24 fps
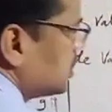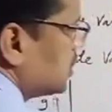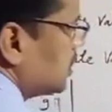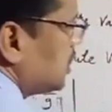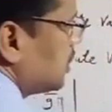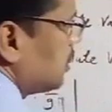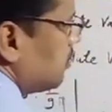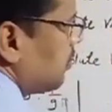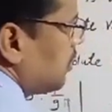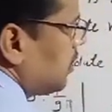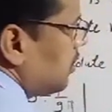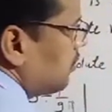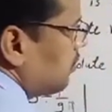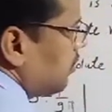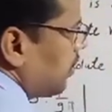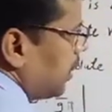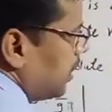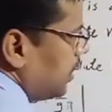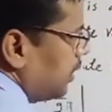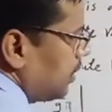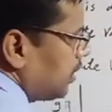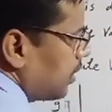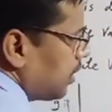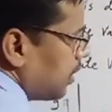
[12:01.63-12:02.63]
divided by
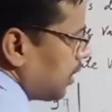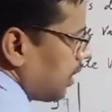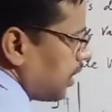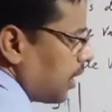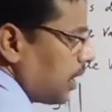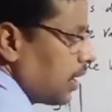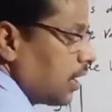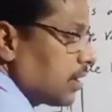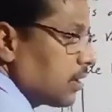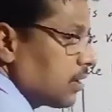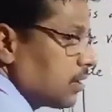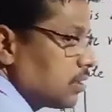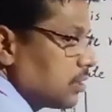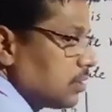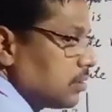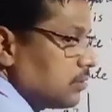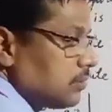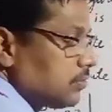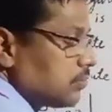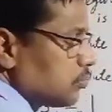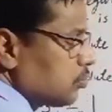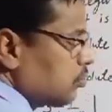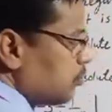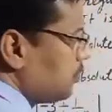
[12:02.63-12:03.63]
8.
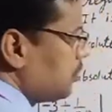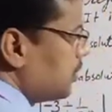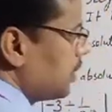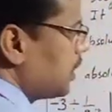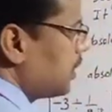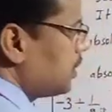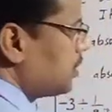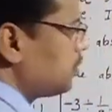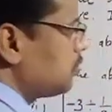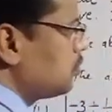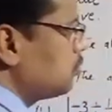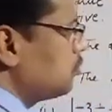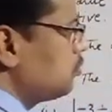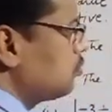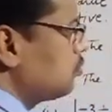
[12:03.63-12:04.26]
So we get 2.